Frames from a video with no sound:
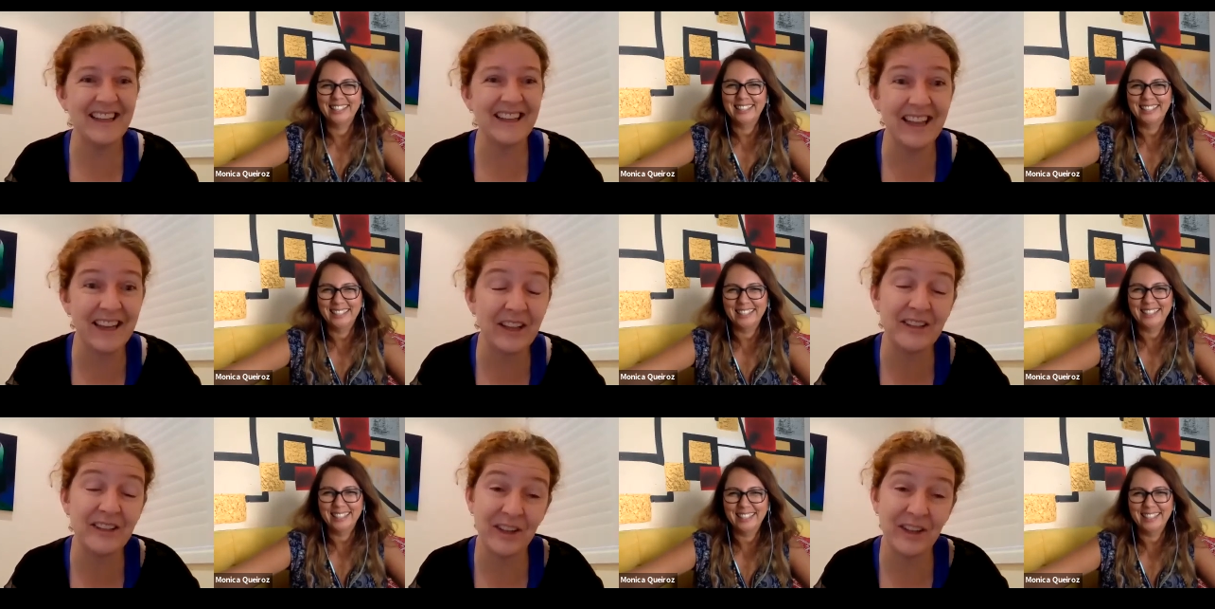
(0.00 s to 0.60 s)

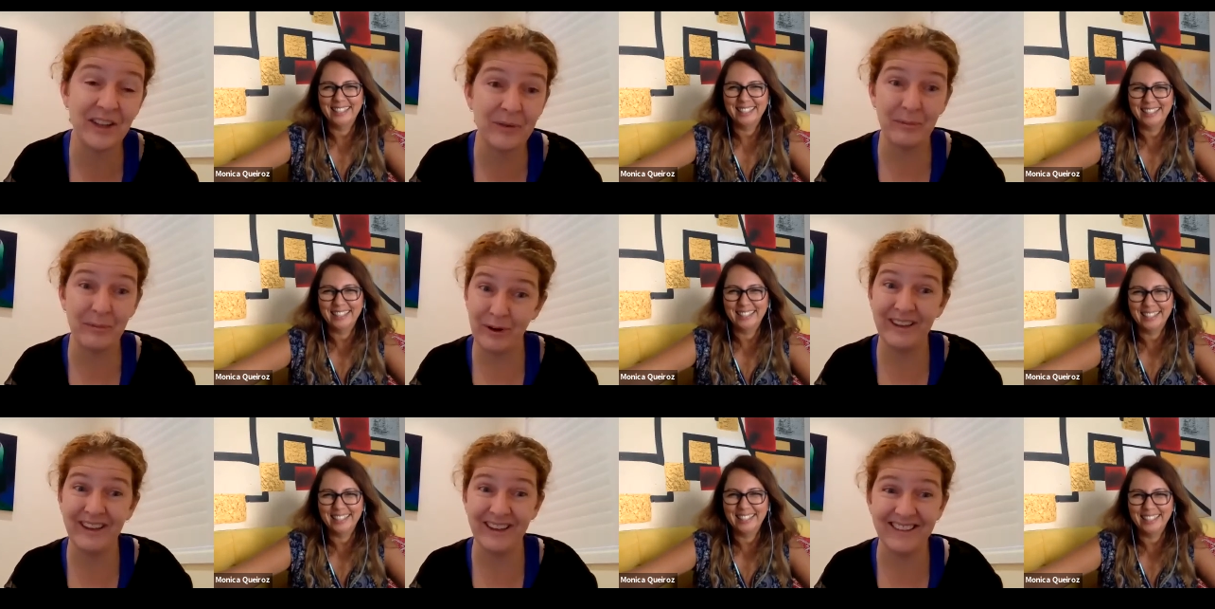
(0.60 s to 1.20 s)
Speaker 1: sounds like it's going to
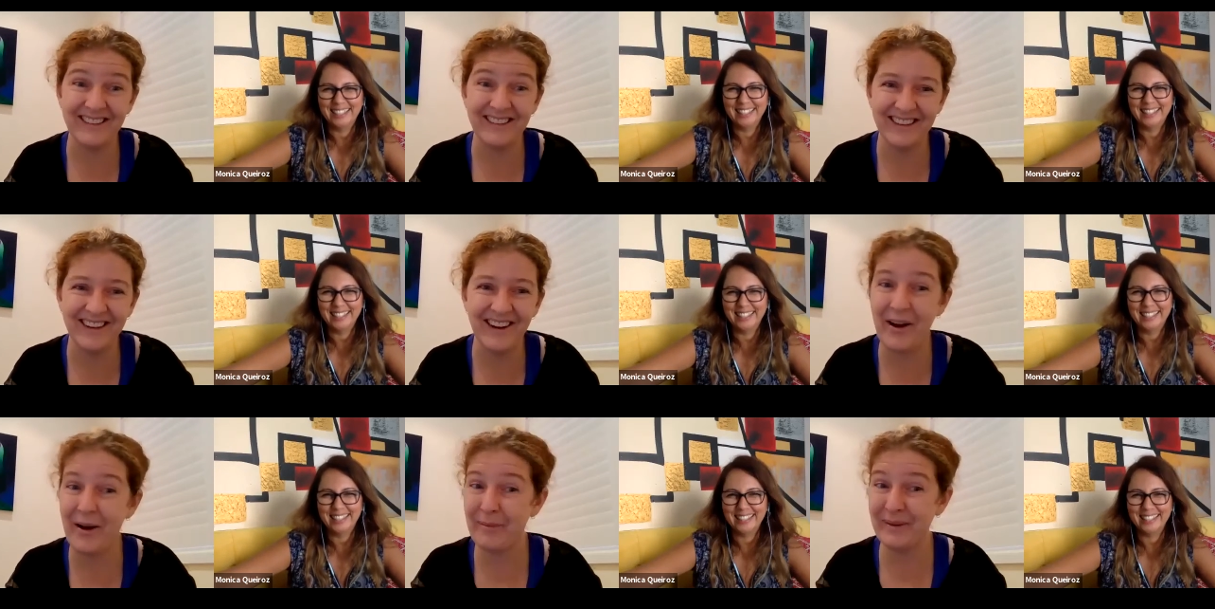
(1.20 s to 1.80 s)
be brilliant.
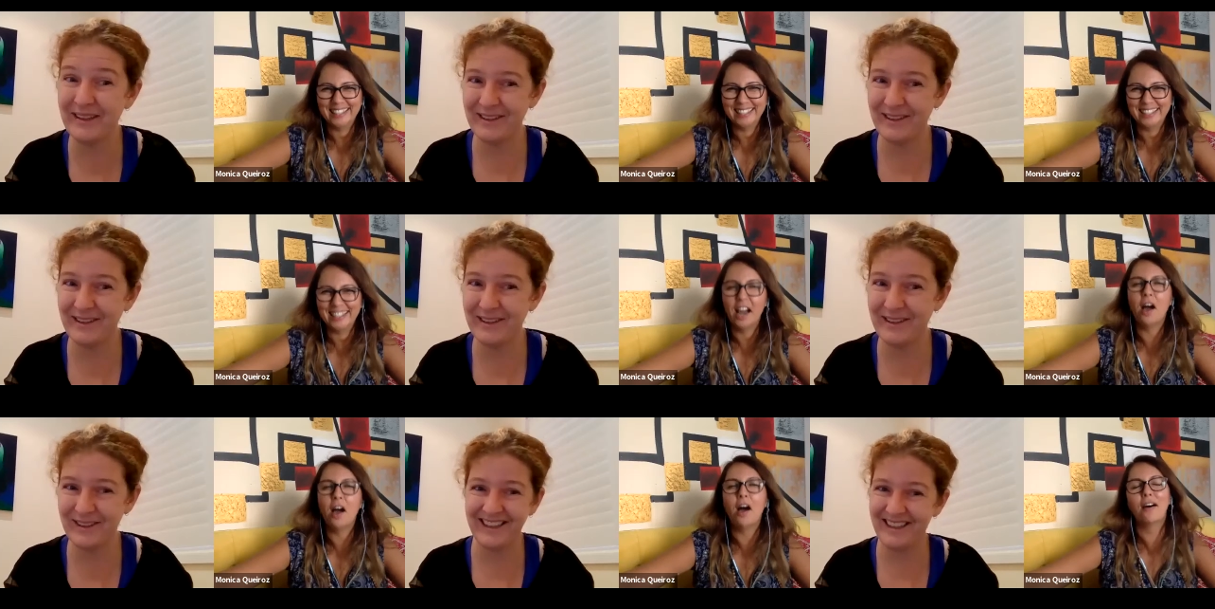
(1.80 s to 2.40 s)
You know, I'm
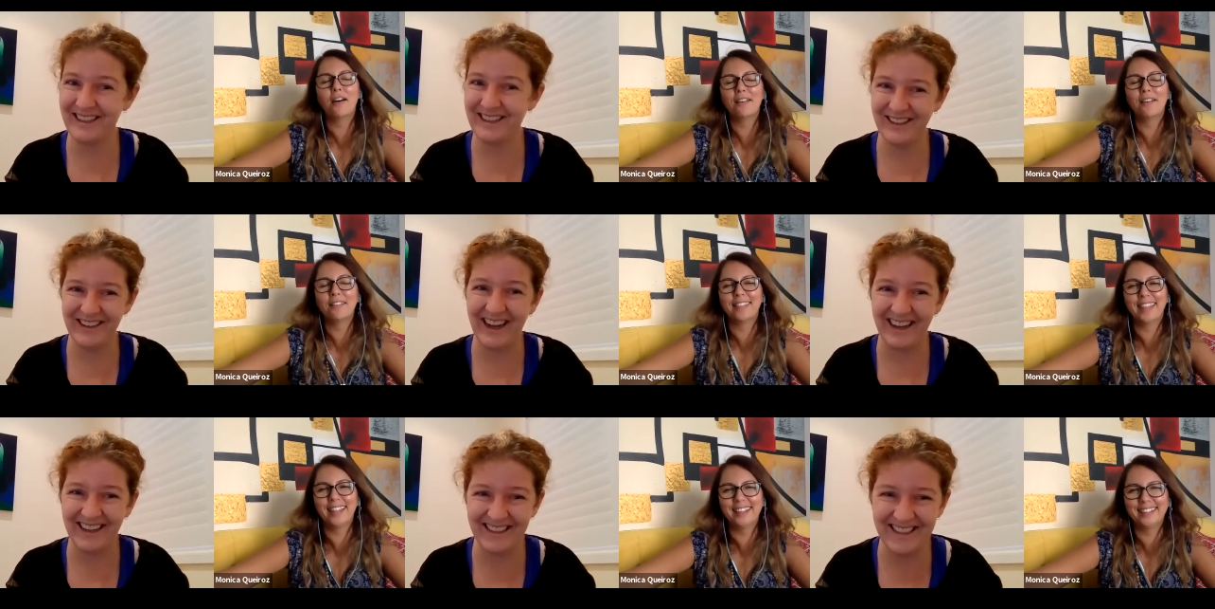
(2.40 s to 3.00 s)
interested
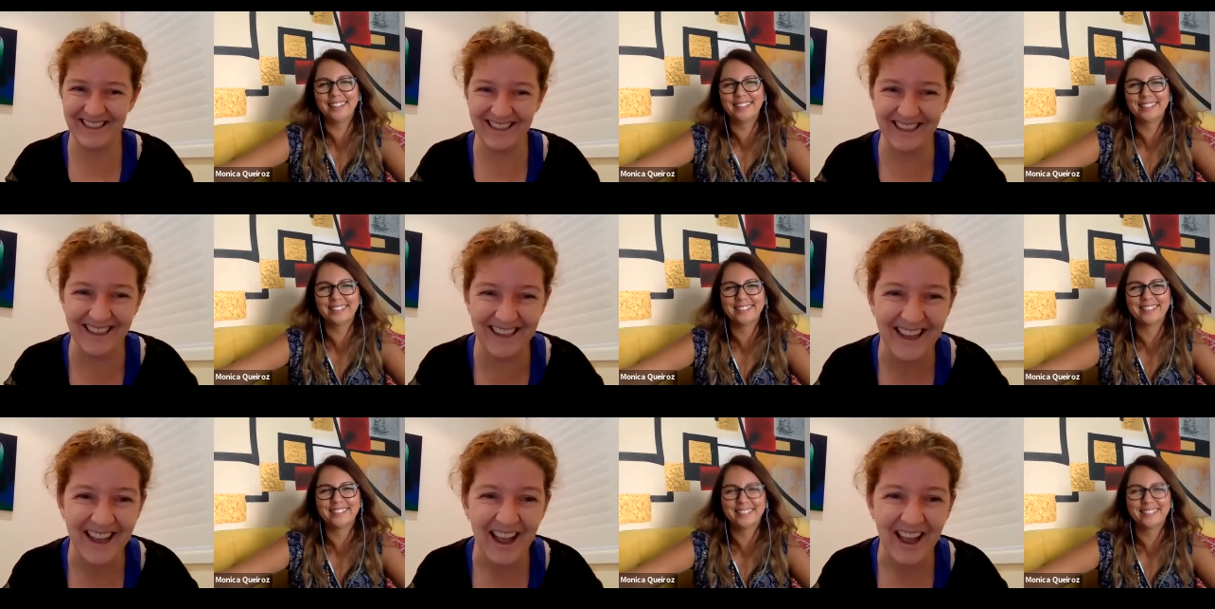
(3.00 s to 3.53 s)
in your cards.